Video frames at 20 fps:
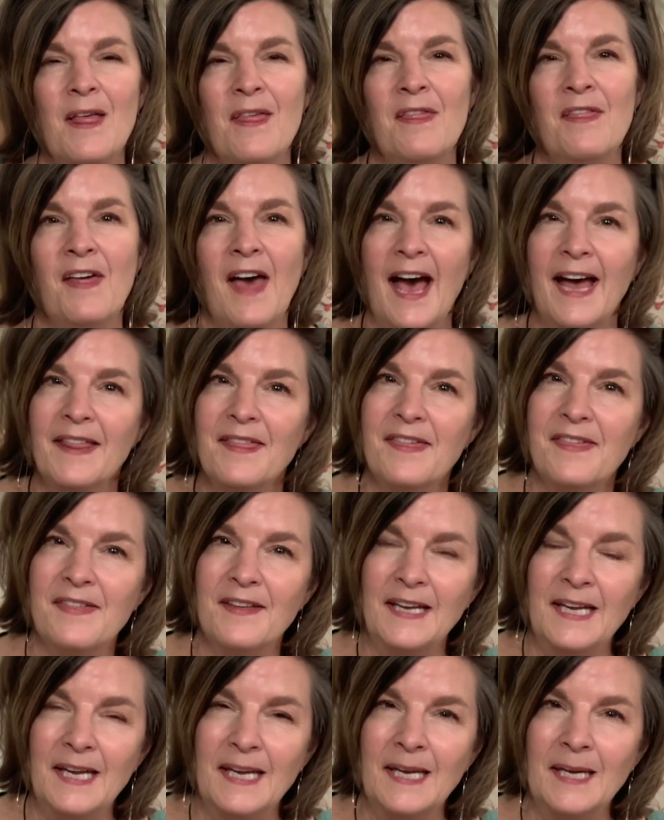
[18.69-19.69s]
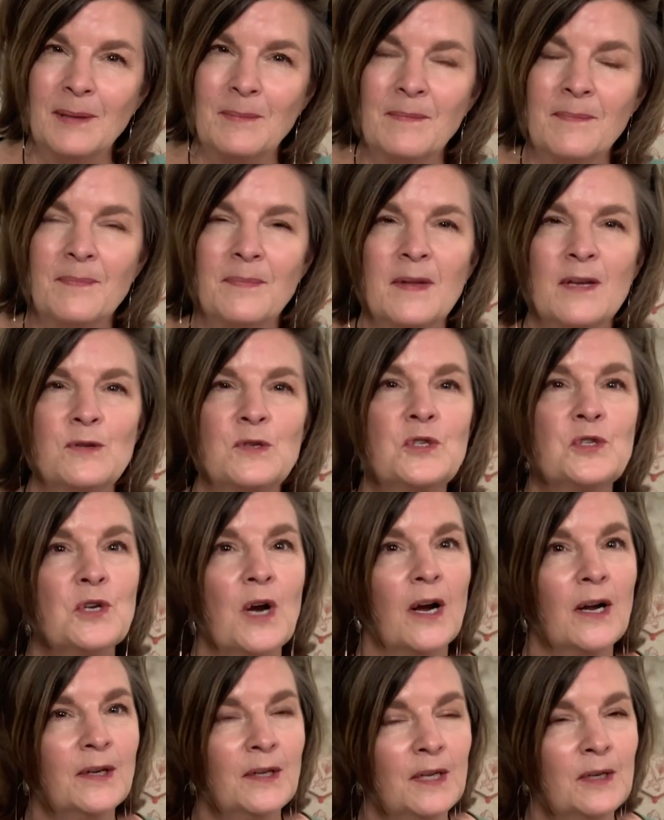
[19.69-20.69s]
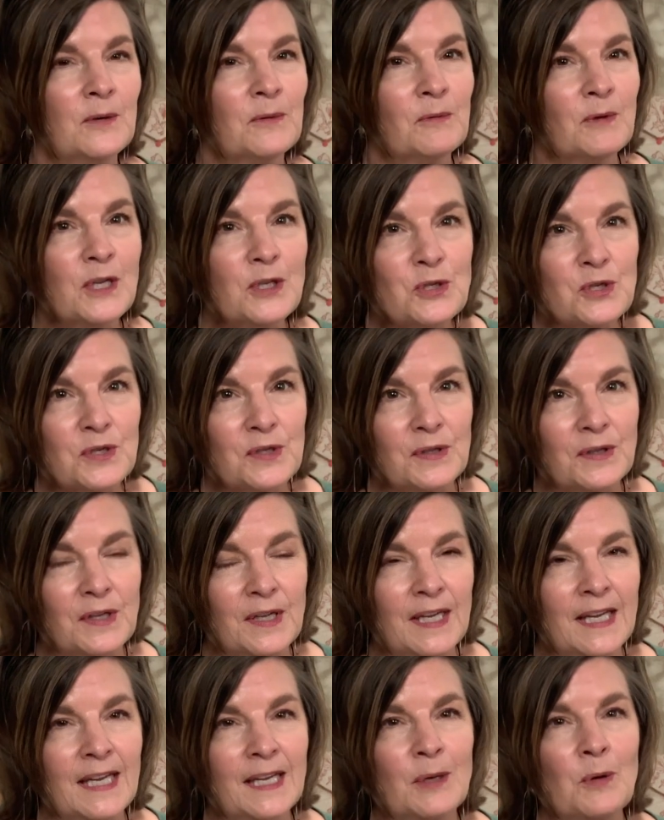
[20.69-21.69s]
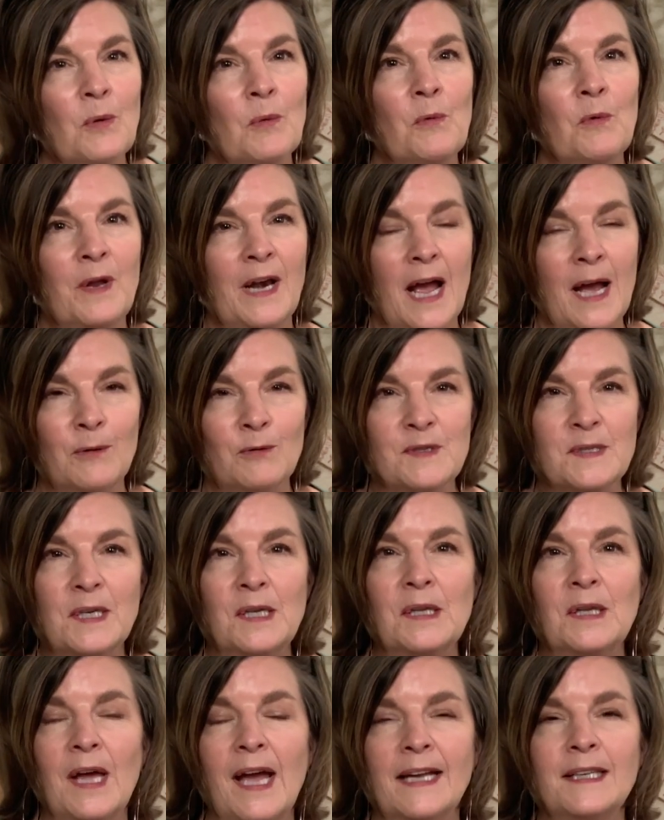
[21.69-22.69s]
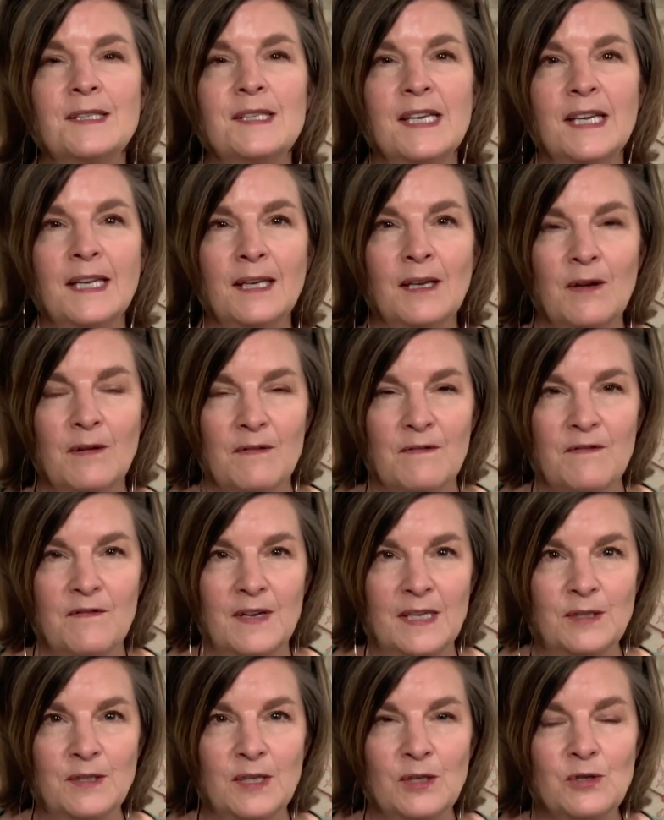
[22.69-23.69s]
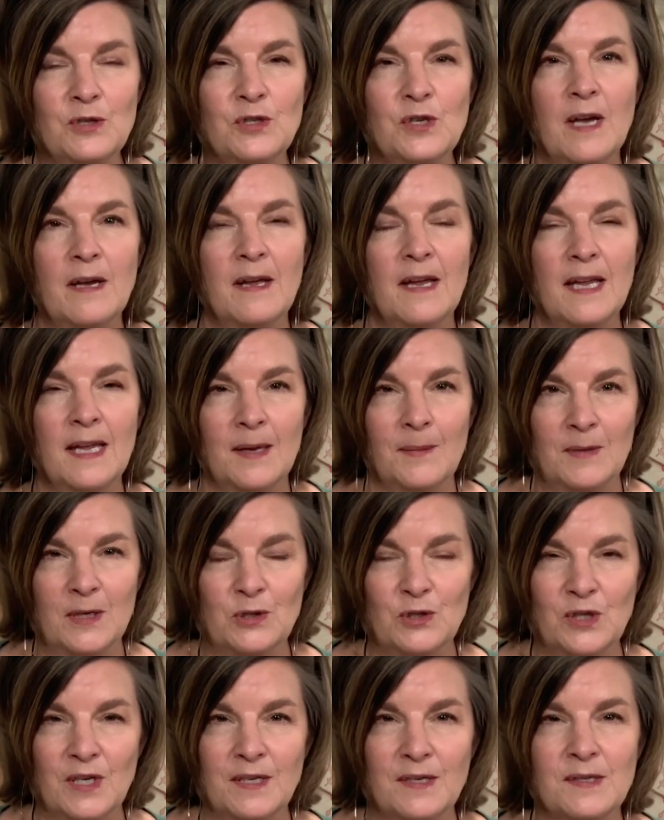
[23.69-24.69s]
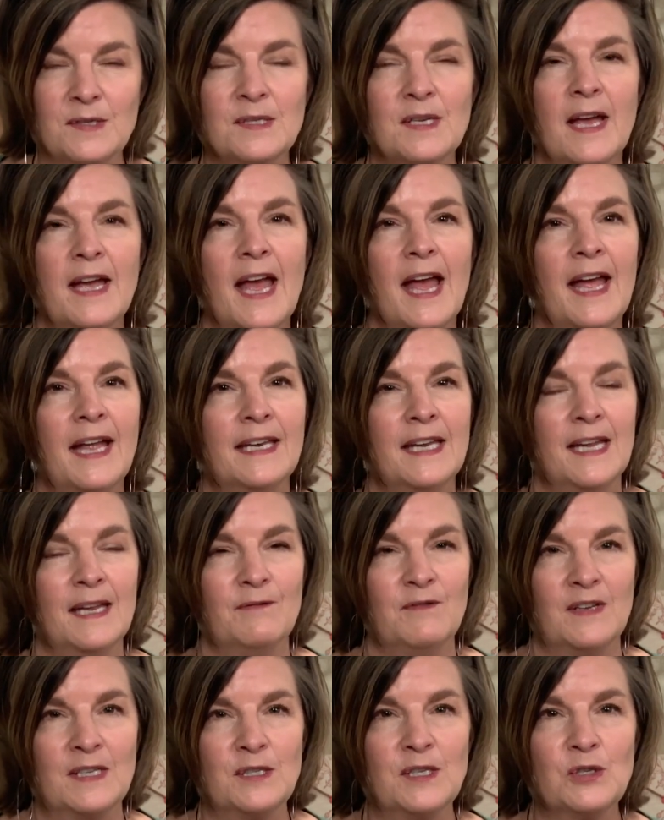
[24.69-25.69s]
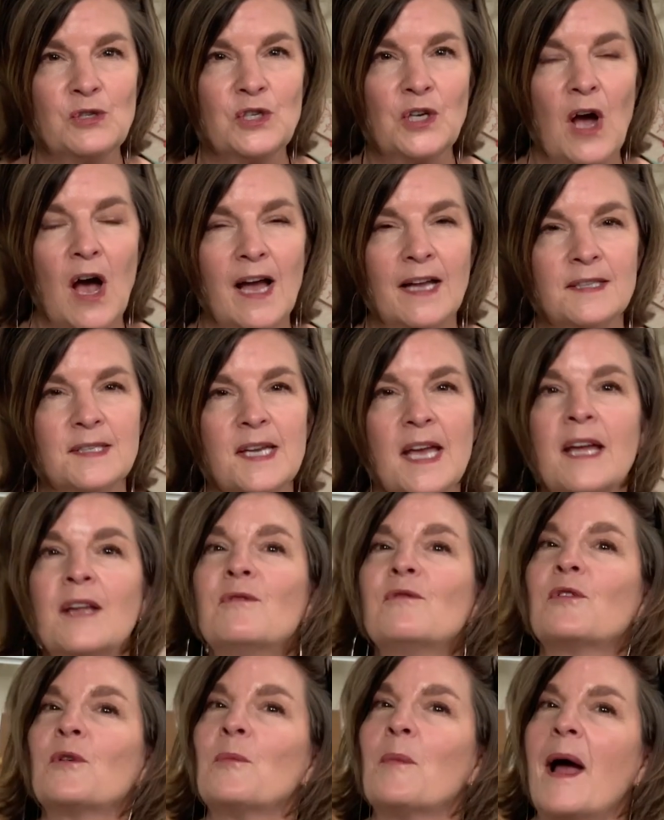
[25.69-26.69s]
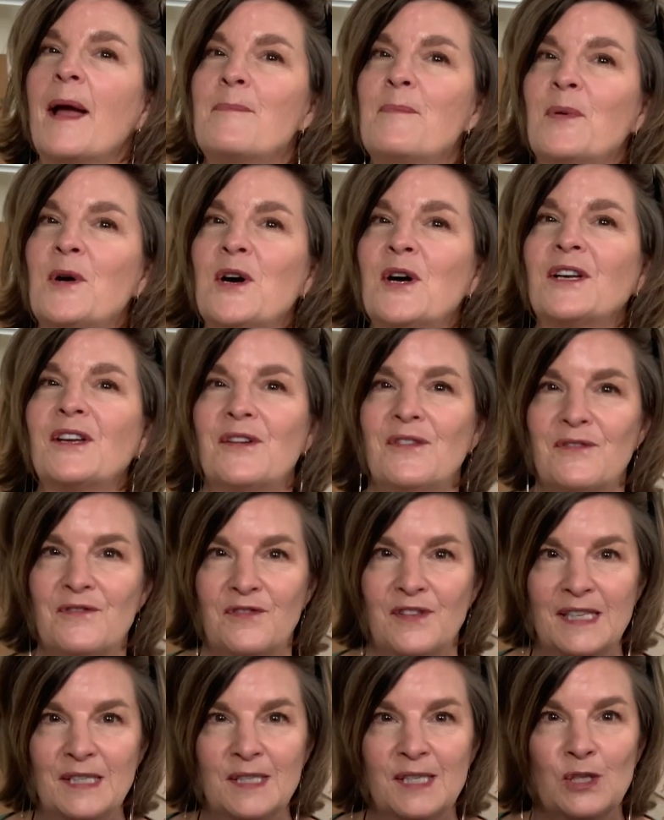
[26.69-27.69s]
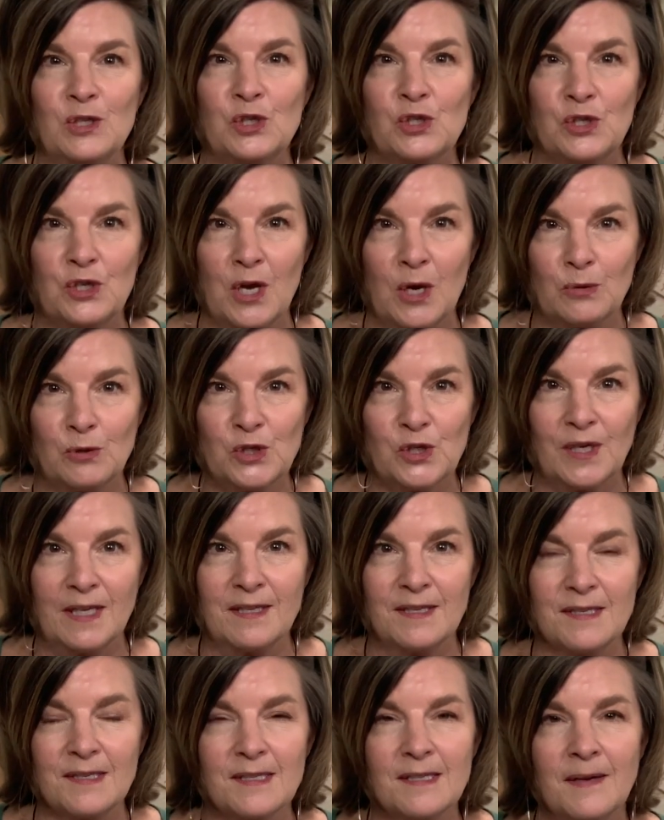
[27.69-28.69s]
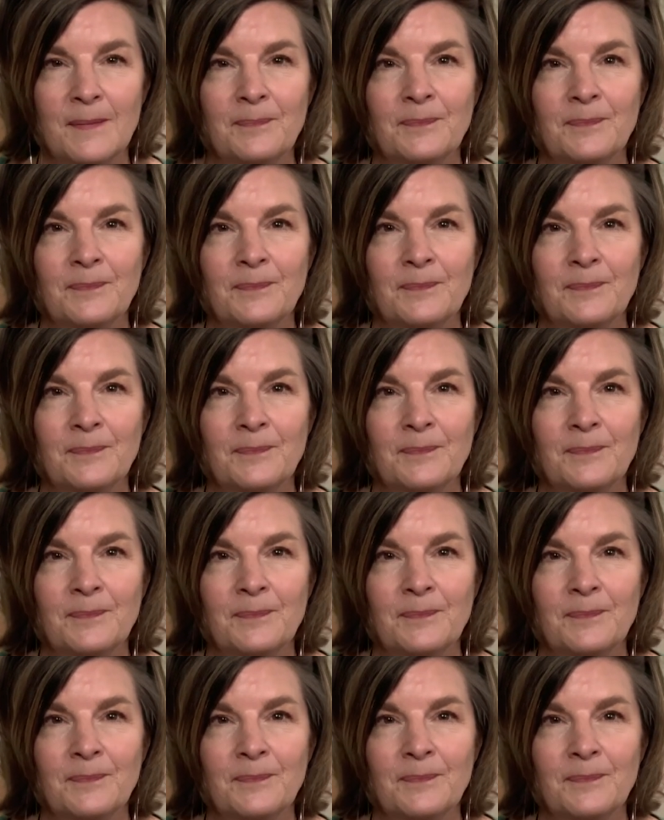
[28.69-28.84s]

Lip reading: That theme started originally when I was collecting vintage images and vintage content for my book, Vintage Notions.